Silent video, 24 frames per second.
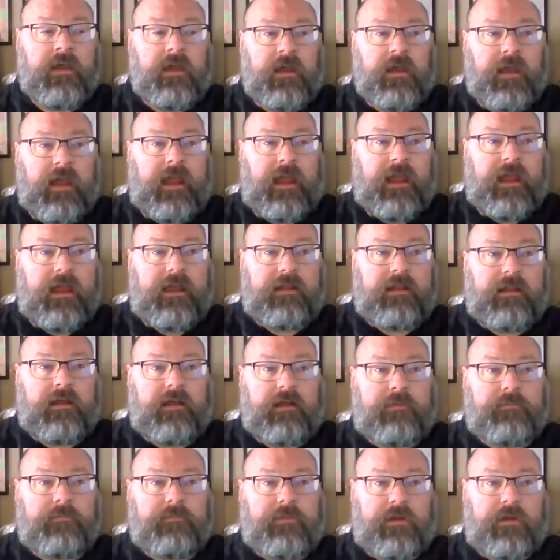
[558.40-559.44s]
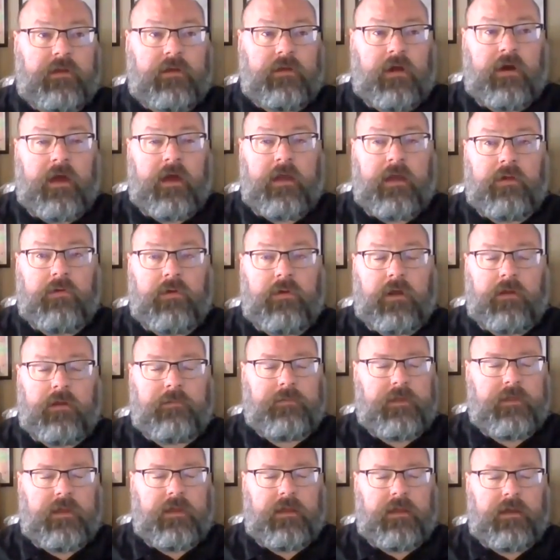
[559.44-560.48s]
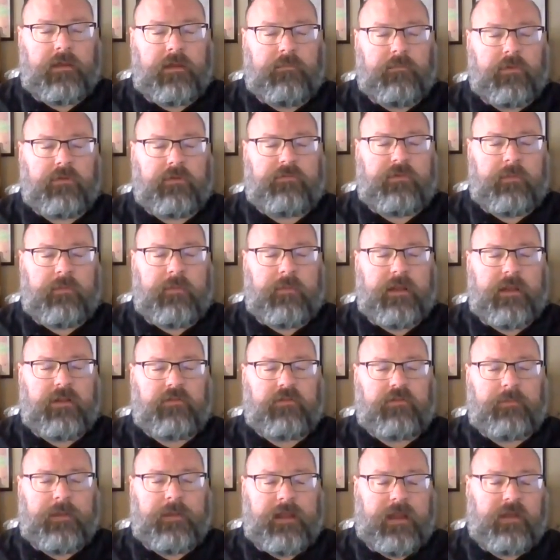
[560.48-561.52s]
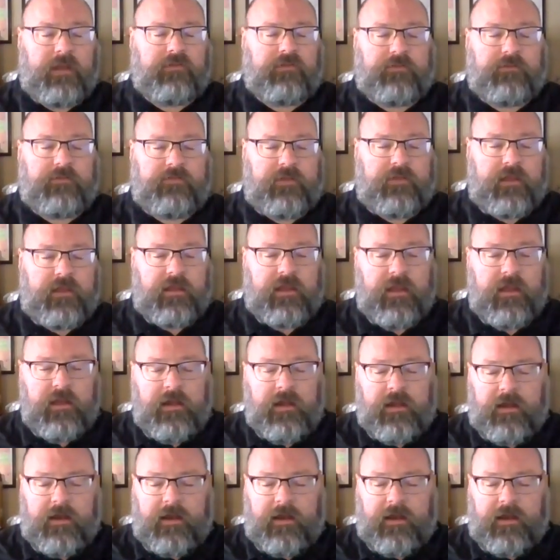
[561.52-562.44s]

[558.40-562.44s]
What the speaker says: and the Emergency Management Agency